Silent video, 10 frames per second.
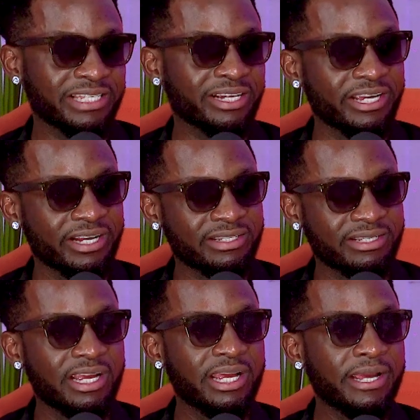hears
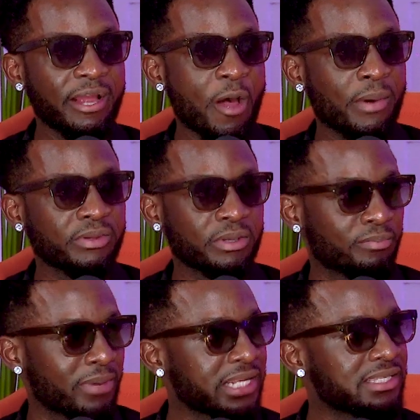about
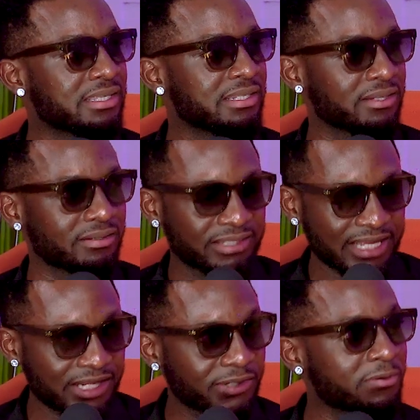the
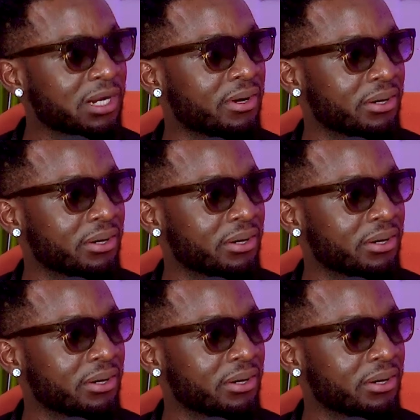sad story about it.